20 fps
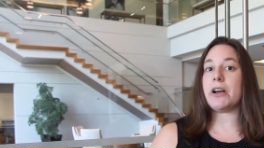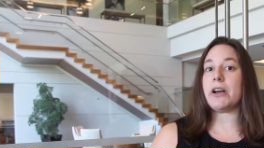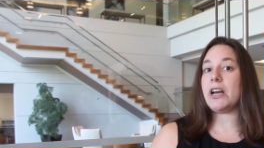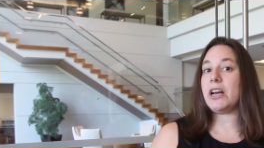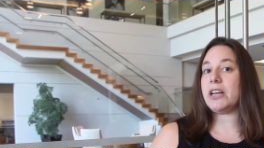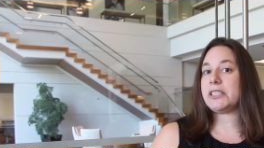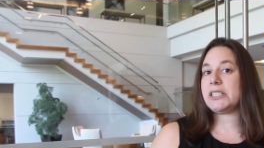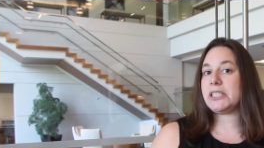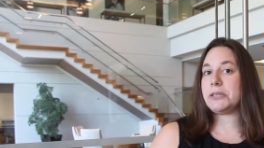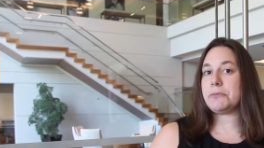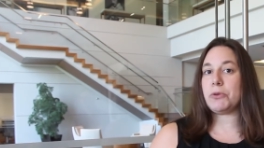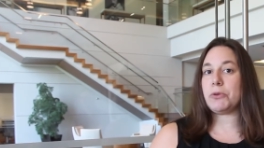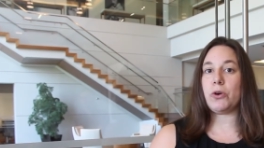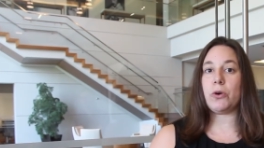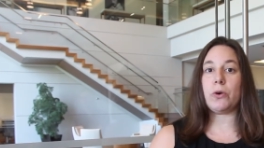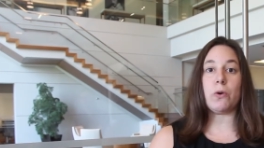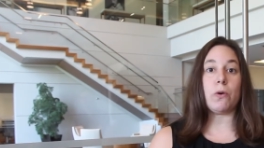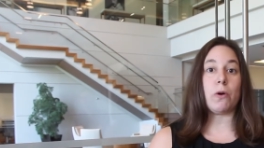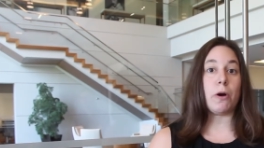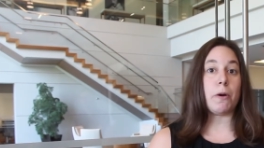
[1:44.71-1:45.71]
a
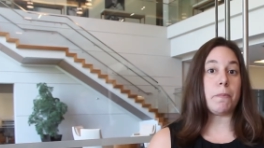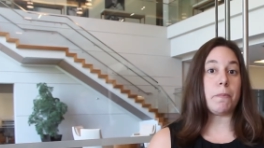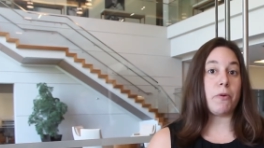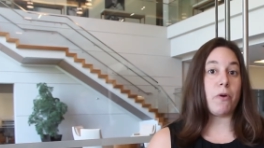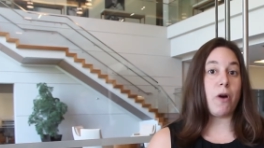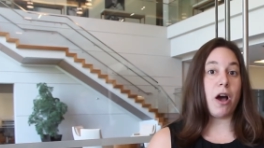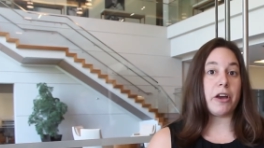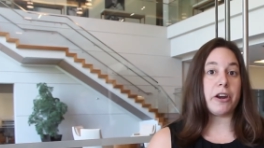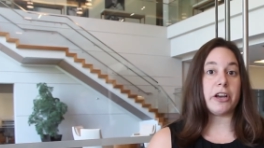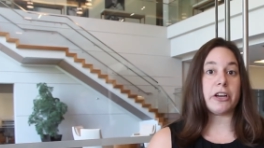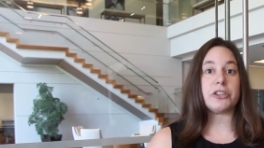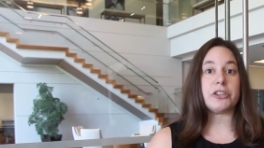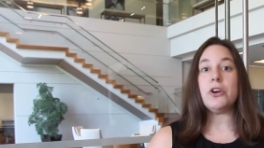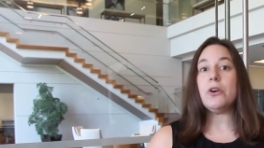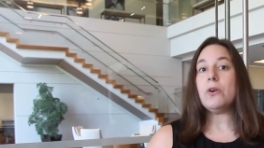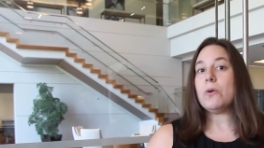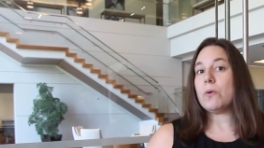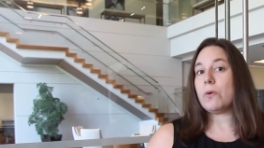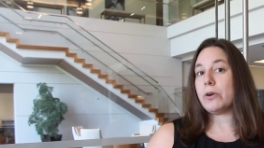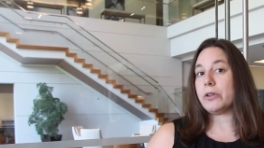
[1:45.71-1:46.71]
customer or a product
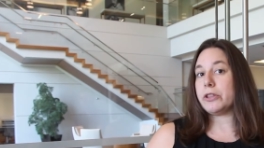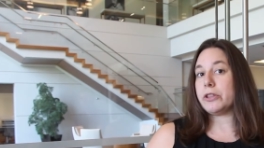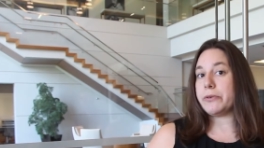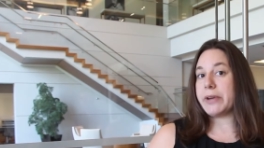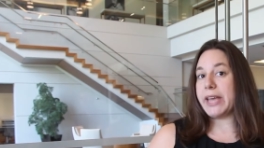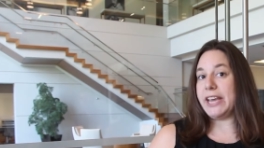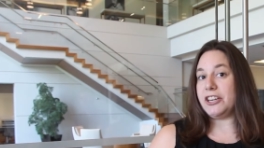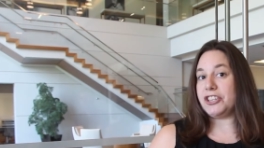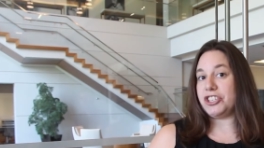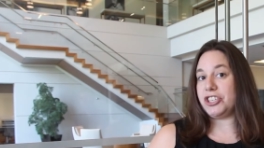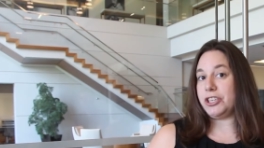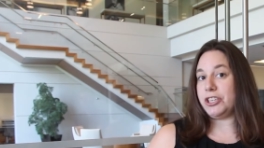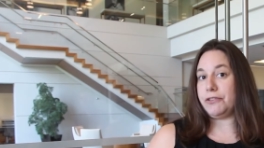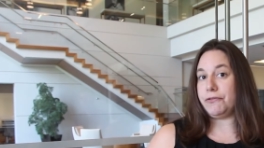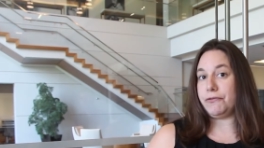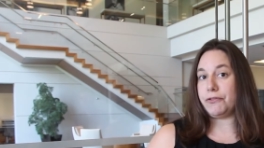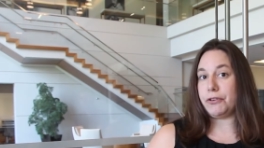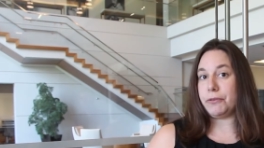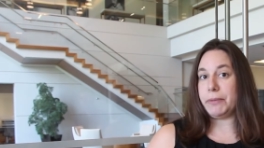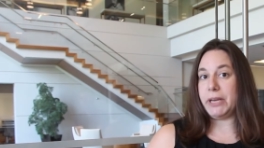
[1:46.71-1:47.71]
or location
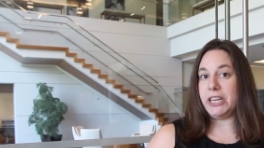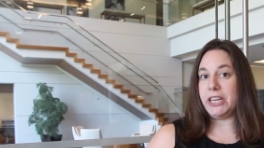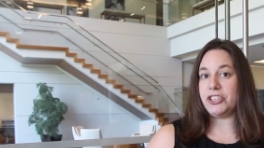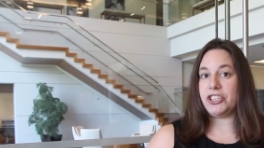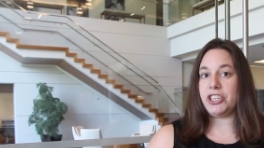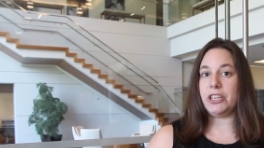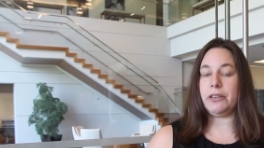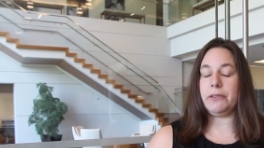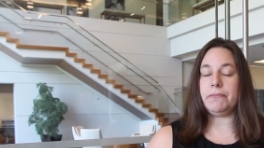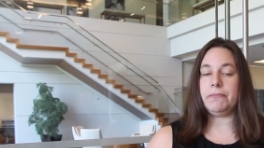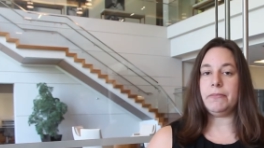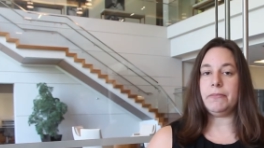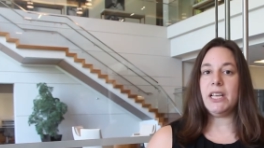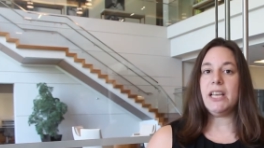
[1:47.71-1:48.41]
information?